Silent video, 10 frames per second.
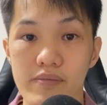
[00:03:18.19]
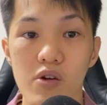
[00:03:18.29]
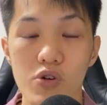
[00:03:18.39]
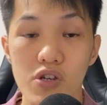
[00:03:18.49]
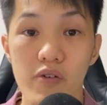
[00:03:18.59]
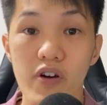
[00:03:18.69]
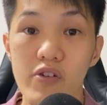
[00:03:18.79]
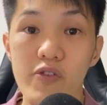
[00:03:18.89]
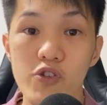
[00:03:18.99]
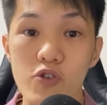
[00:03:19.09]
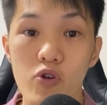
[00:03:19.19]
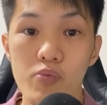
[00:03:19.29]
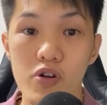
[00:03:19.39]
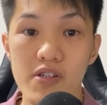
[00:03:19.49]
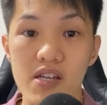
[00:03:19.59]
It was a very slow
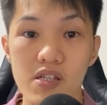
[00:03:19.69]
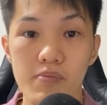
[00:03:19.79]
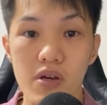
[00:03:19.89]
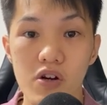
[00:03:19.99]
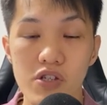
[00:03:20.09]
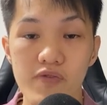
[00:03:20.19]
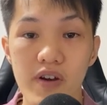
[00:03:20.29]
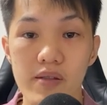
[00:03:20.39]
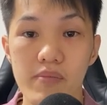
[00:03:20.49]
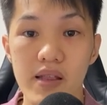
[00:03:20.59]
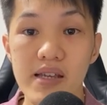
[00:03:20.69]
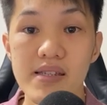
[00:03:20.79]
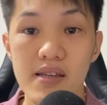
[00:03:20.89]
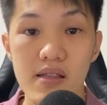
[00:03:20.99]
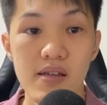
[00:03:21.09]
process because Fed mainly
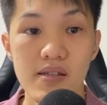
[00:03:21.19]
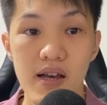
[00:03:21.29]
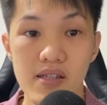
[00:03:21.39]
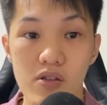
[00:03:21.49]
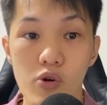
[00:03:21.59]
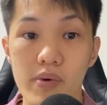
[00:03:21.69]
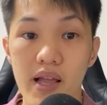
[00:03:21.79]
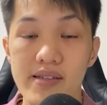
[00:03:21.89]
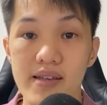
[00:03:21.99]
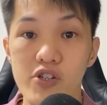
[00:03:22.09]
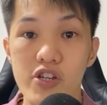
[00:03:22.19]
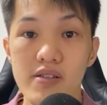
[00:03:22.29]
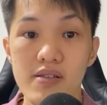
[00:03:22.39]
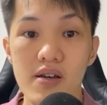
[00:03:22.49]
see this as a normalization